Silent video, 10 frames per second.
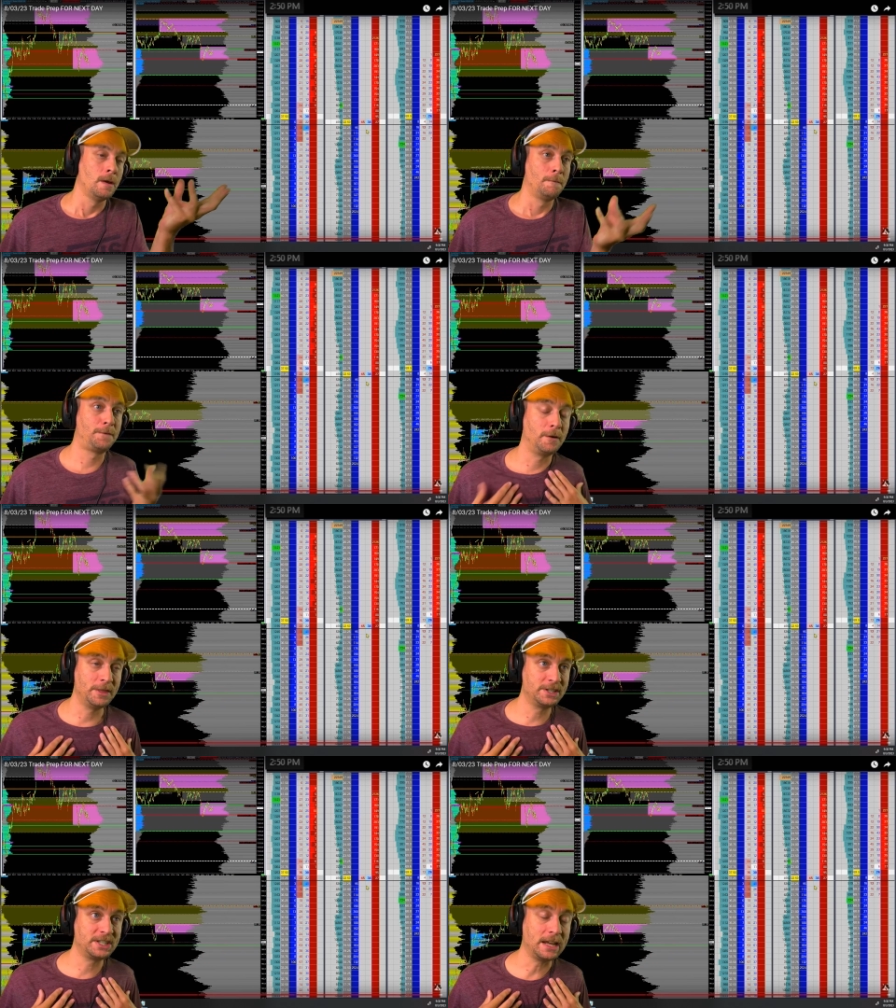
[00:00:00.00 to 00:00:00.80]
for
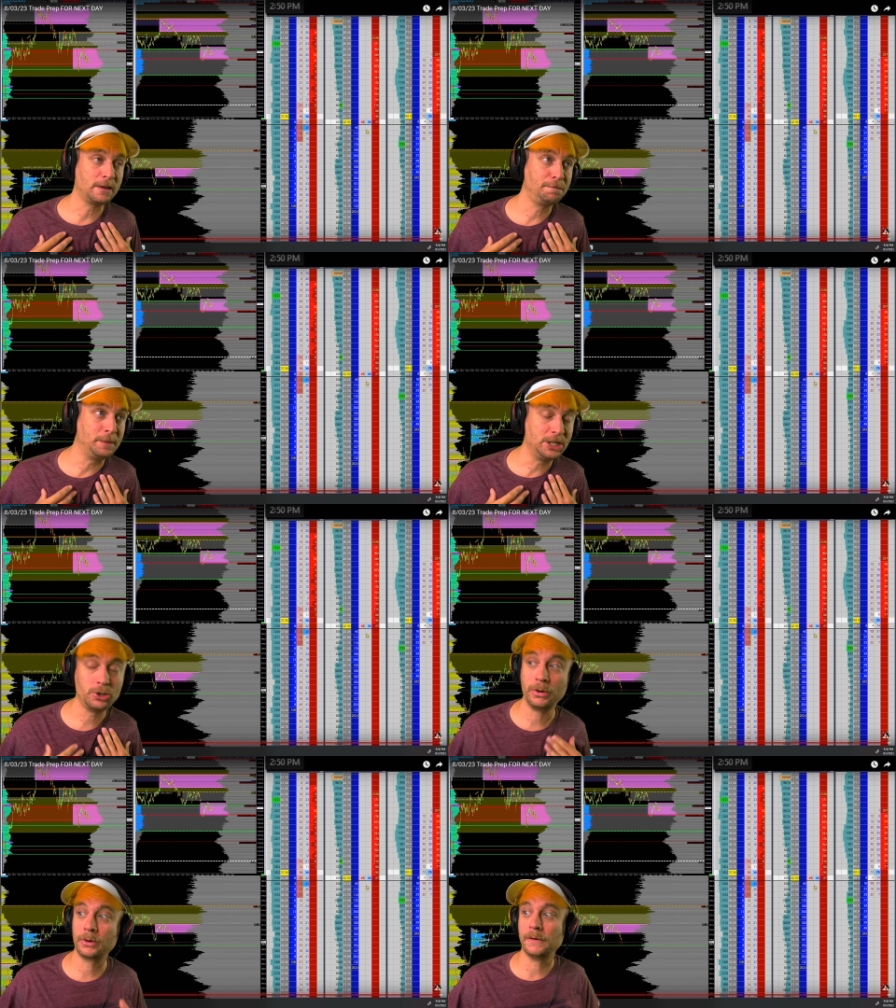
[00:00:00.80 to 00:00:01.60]
the sake of me
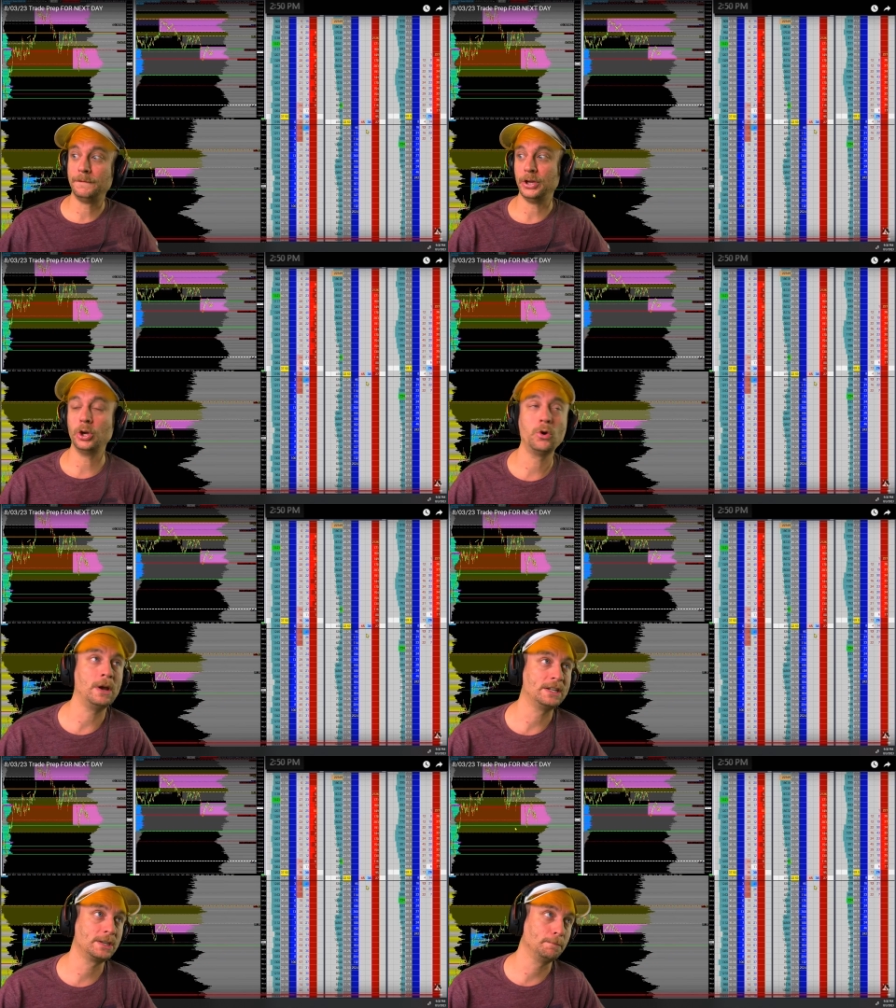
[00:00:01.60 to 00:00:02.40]
doing a review,
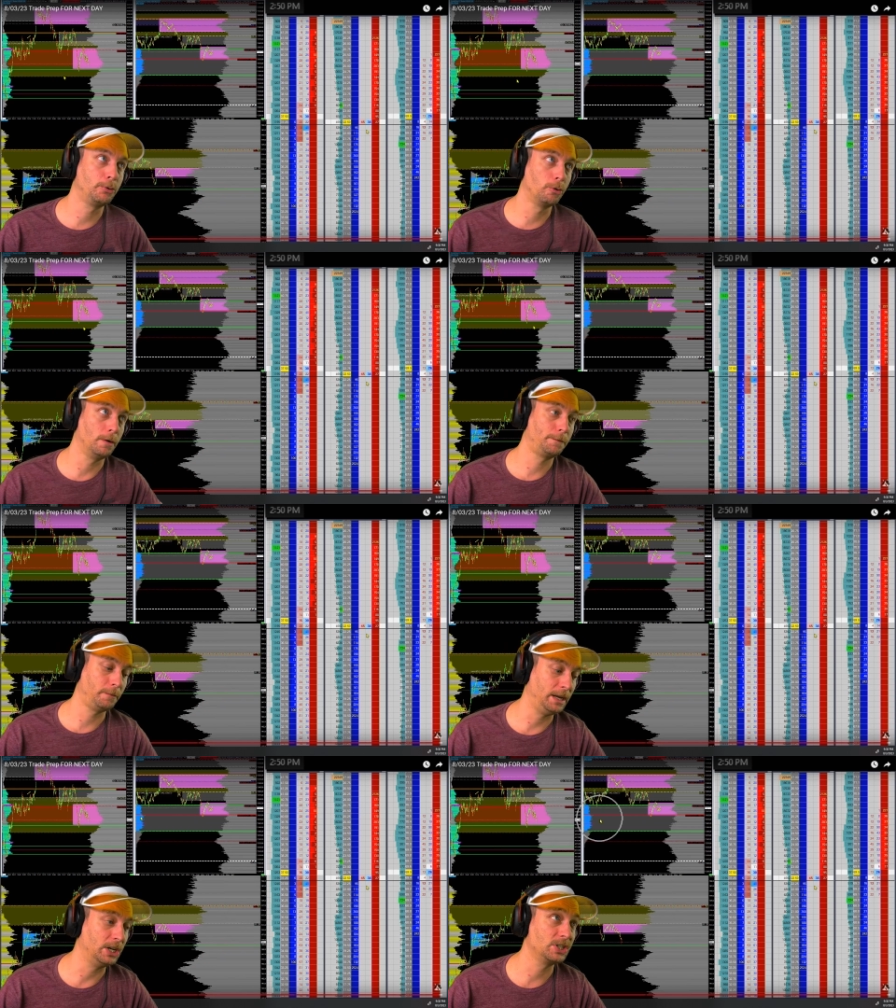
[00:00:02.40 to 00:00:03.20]
it's important for
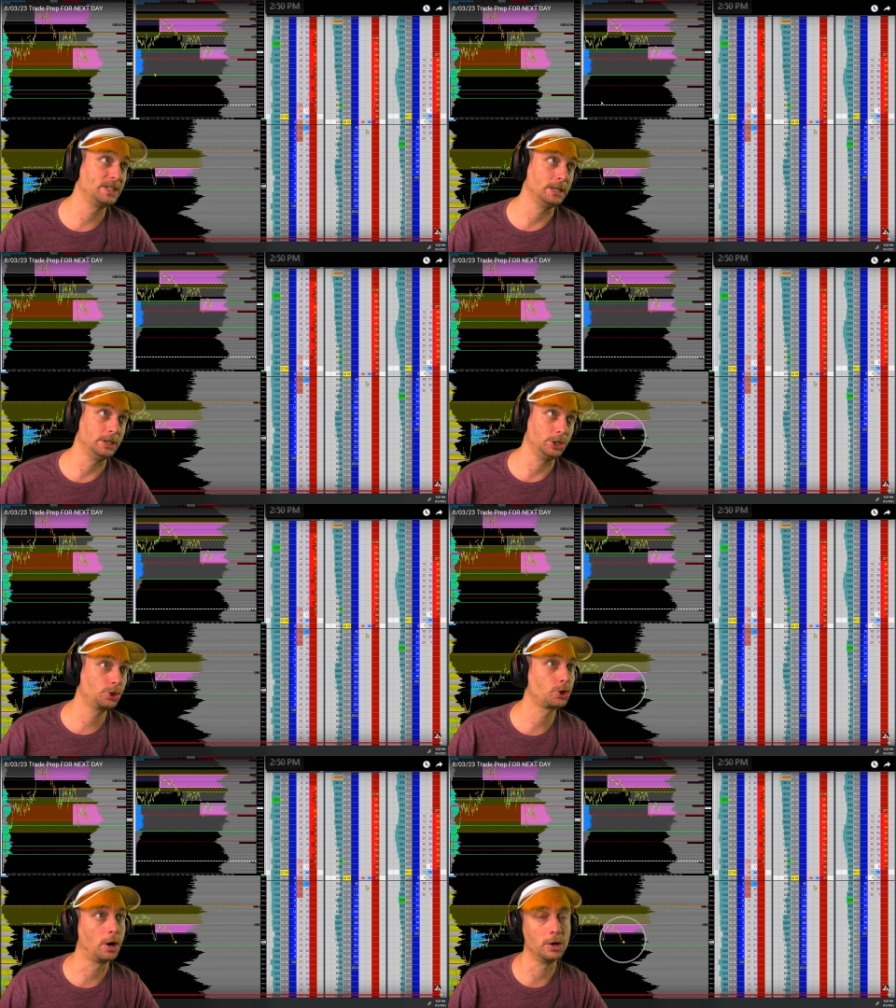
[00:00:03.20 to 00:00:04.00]
me to see these
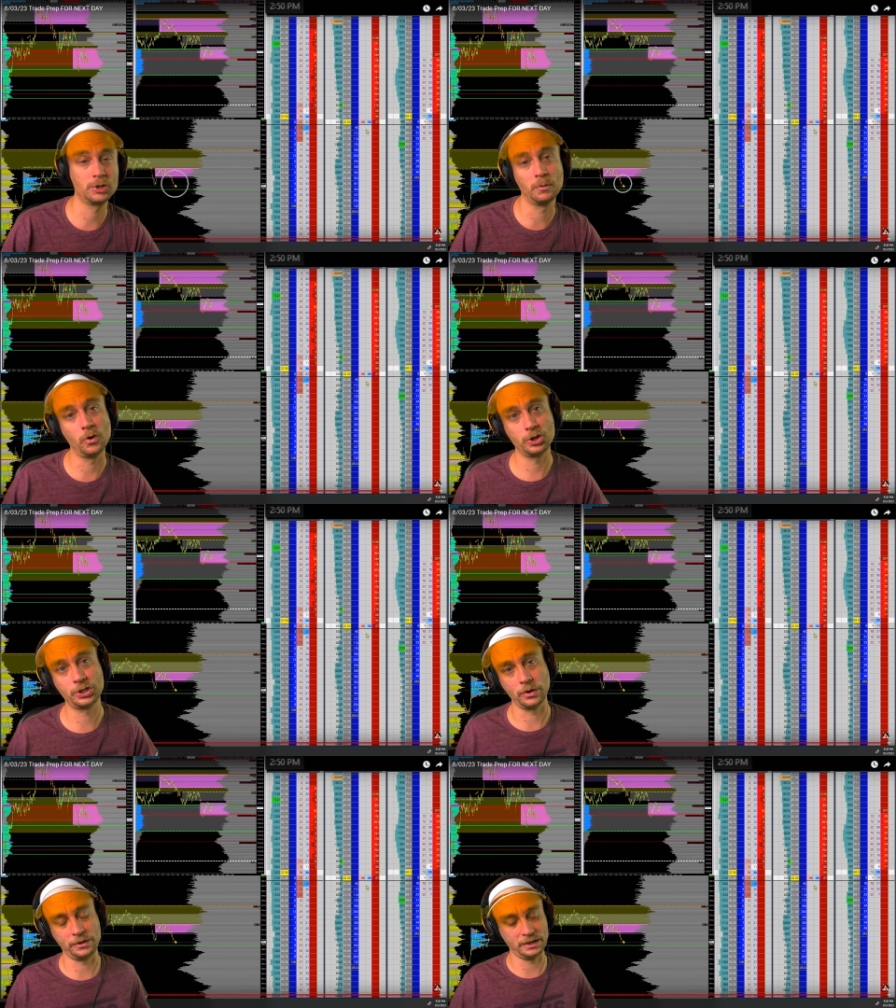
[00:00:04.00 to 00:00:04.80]
charts more
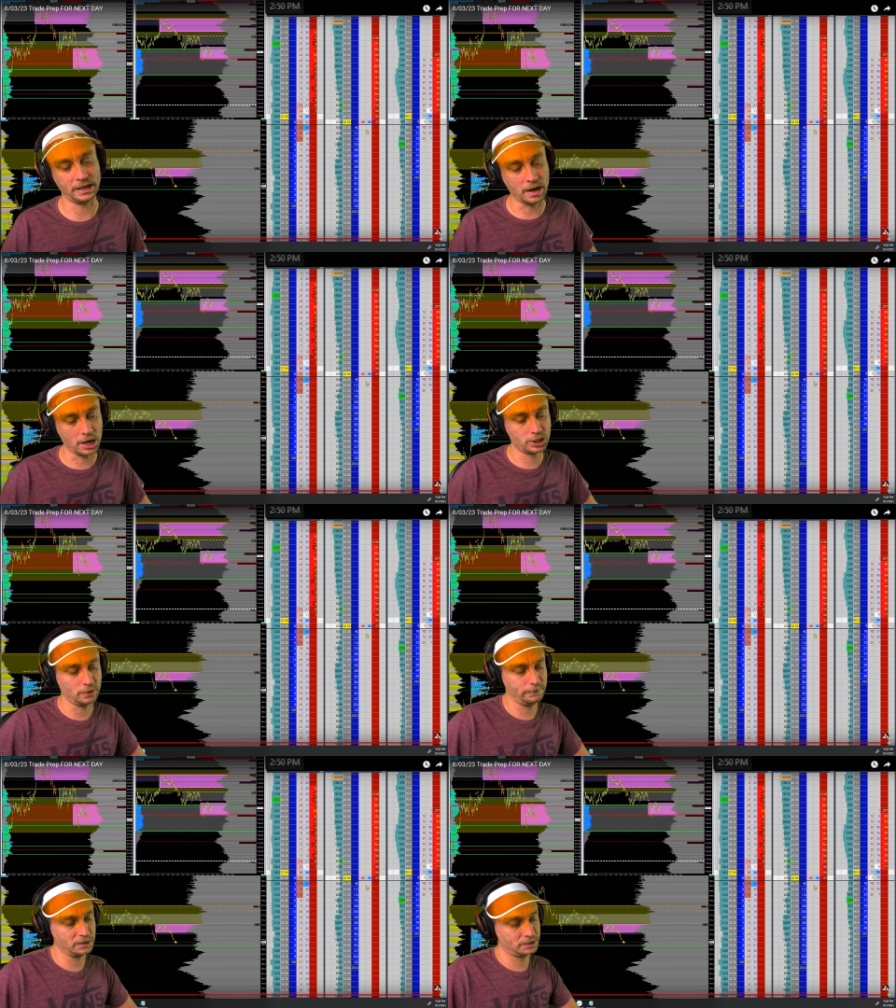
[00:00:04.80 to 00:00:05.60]
so than the
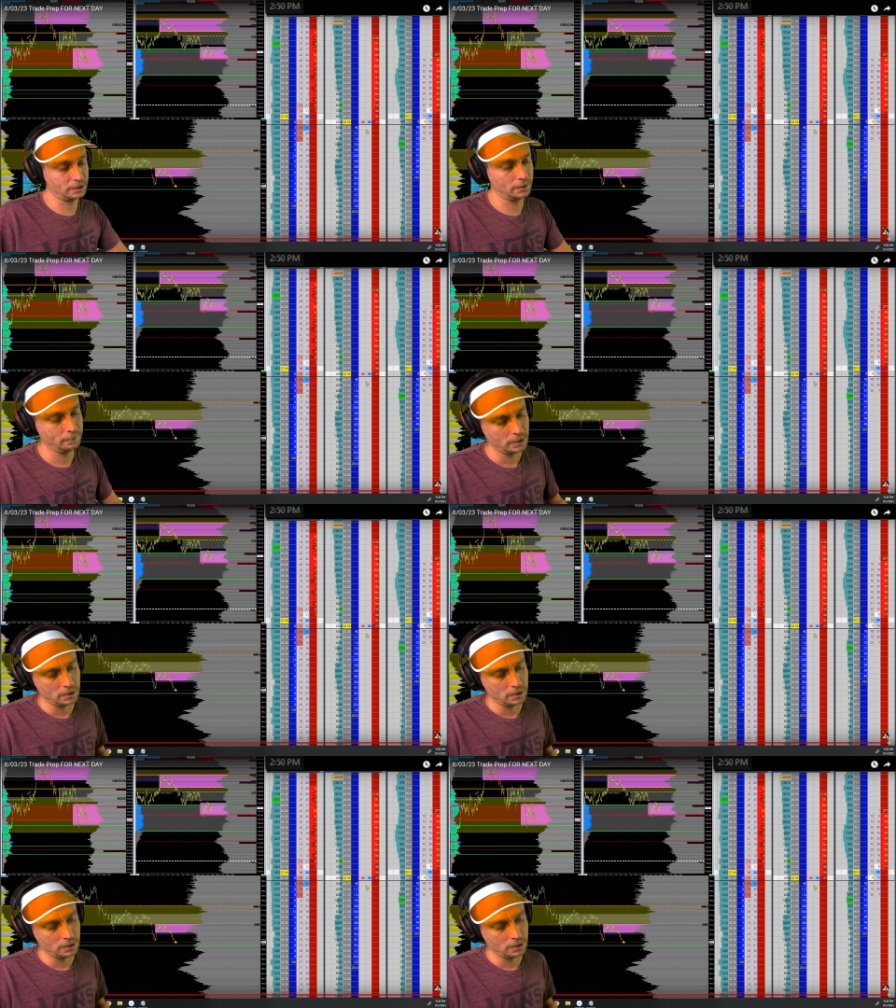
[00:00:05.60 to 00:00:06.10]
auction vista.